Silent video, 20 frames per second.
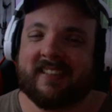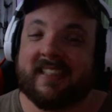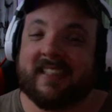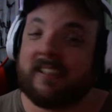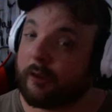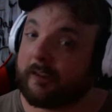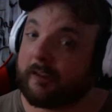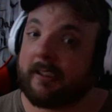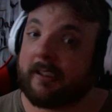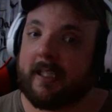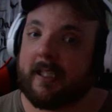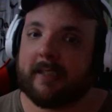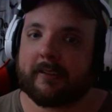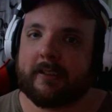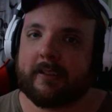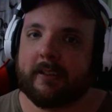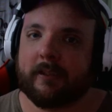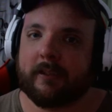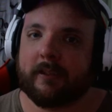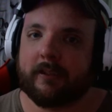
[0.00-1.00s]
Looks
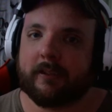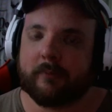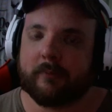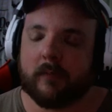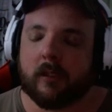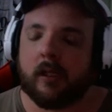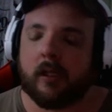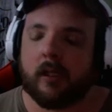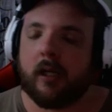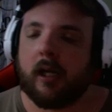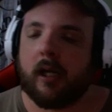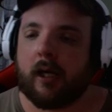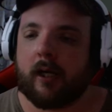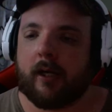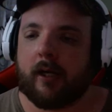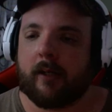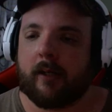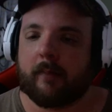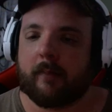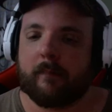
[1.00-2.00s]
nasty, doesn't it?
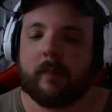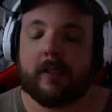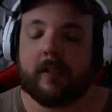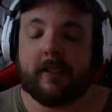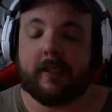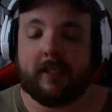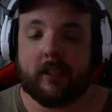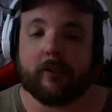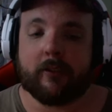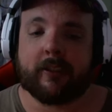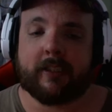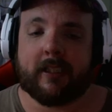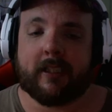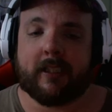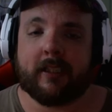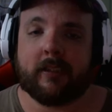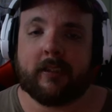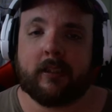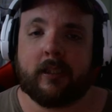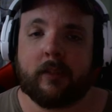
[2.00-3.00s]
Um, the other
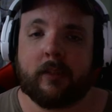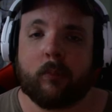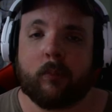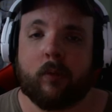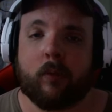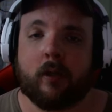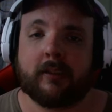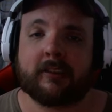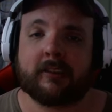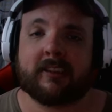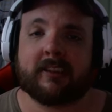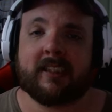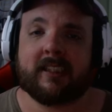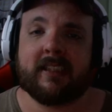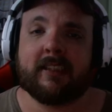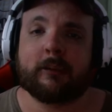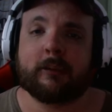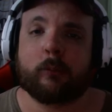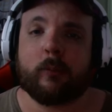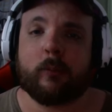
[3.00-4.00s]
thing it was
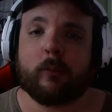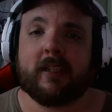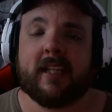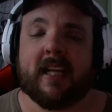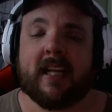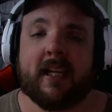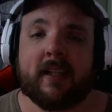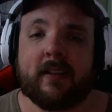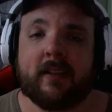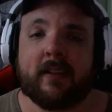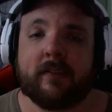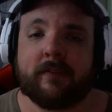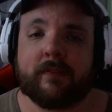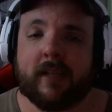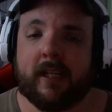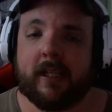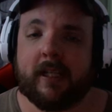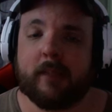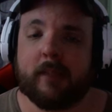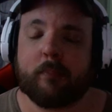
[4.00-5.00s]
is we have
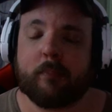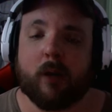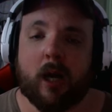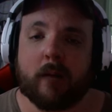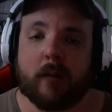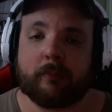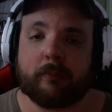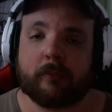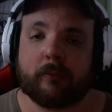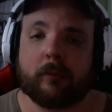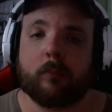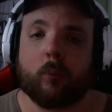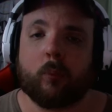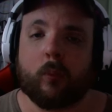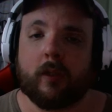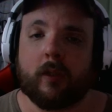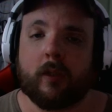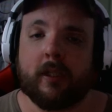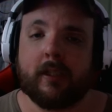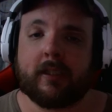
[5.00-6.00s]
a problem
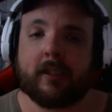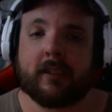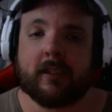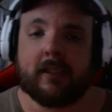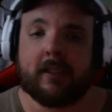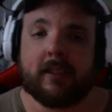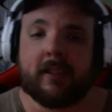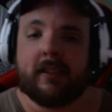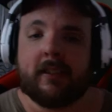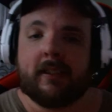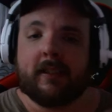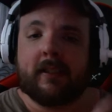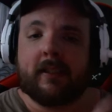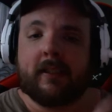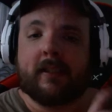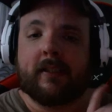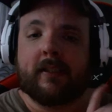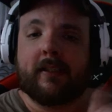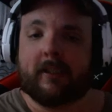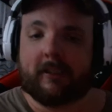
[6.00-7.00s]
with
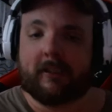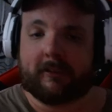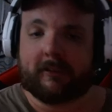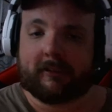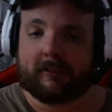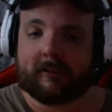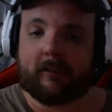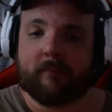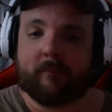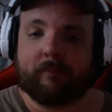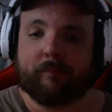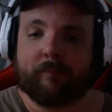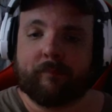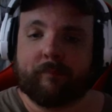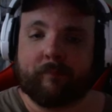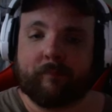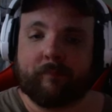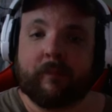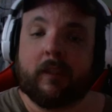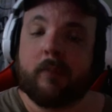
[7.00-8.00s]
this.
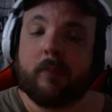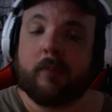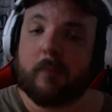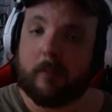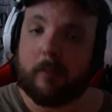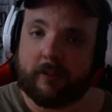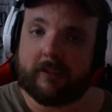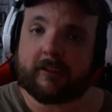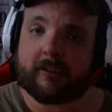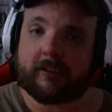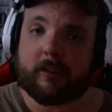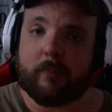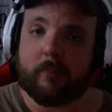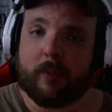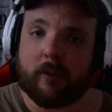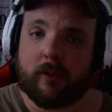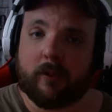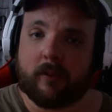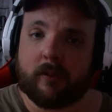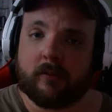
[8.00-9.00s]
Remember this
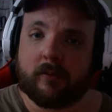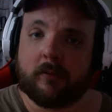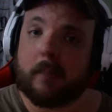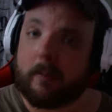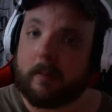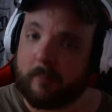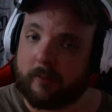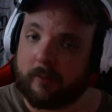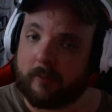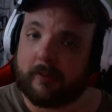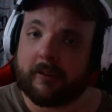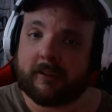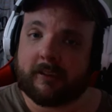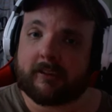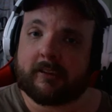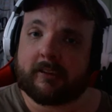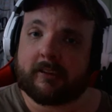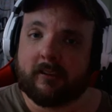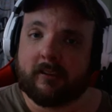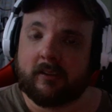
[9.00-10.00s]
computer? Remember
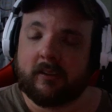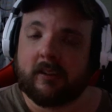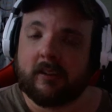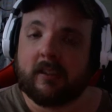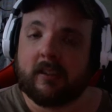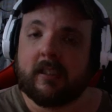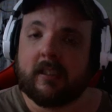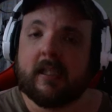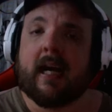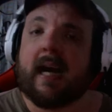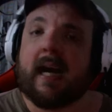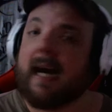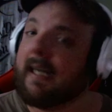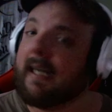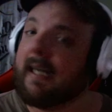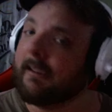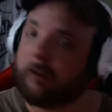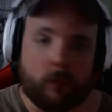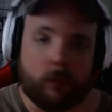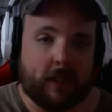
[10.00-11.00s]
this?
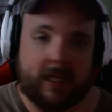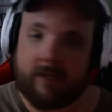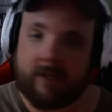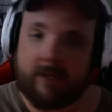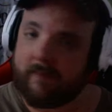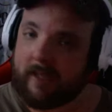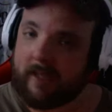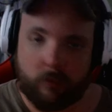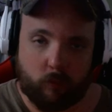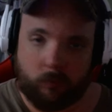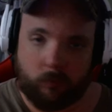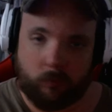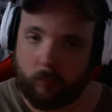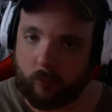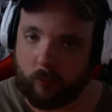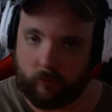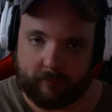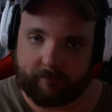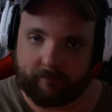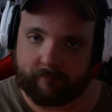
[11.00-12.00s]
I don't have that no more.